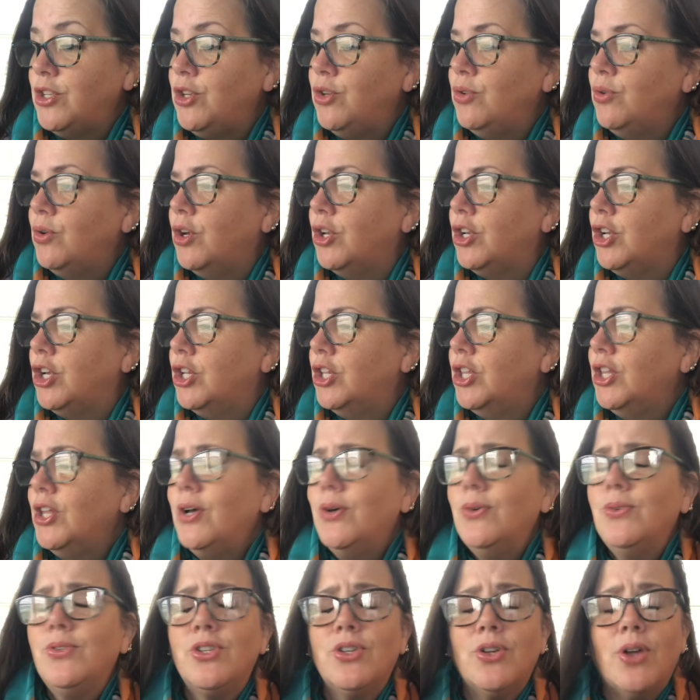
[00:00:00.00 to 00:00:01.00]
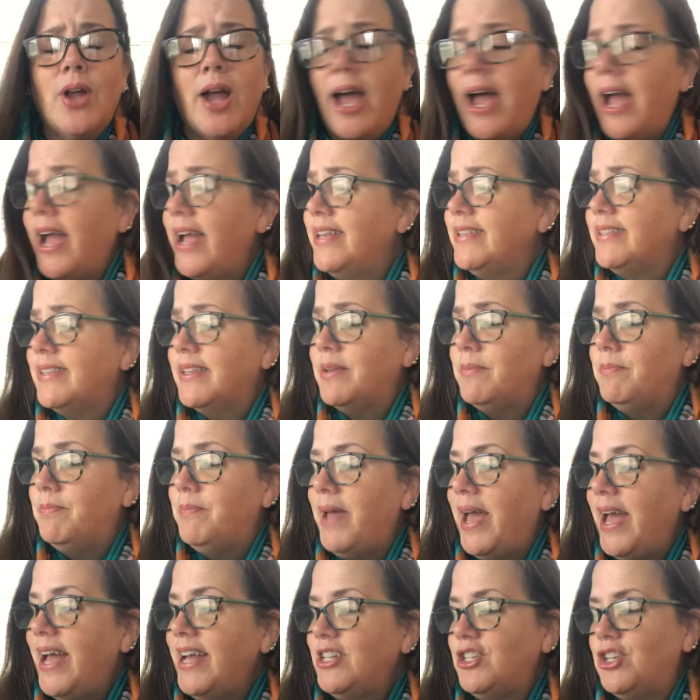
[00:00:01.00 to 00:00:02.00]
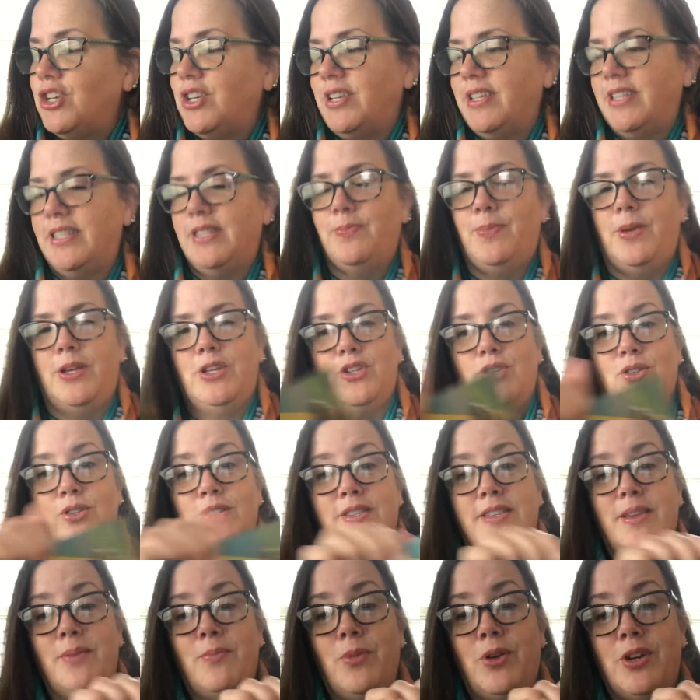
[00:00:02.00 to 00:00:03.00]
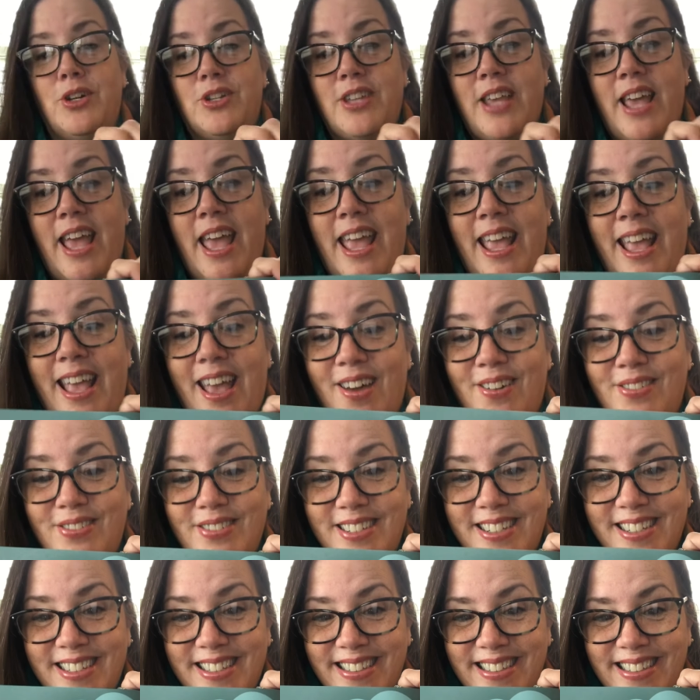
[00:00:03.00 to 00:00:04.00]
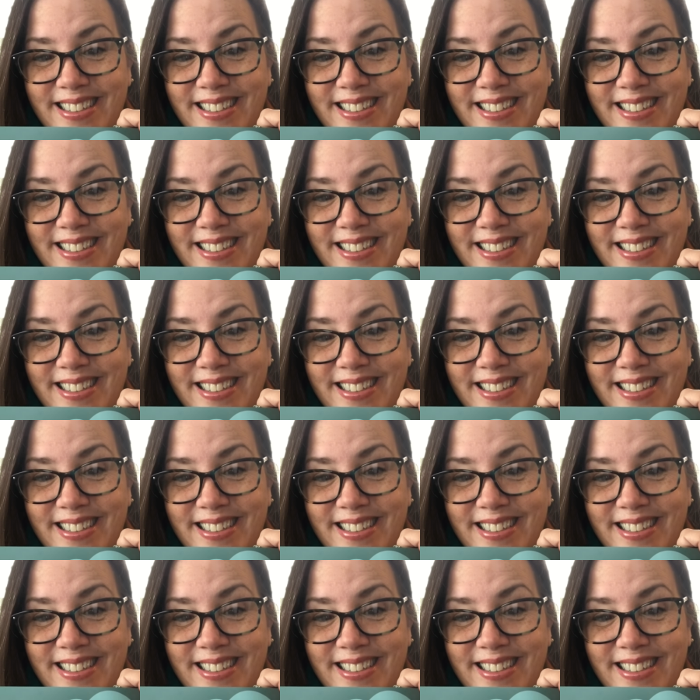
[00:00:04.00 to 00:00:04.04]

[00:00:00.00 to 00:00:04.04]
you could close your eyes and imagine a special somewhere to hang out.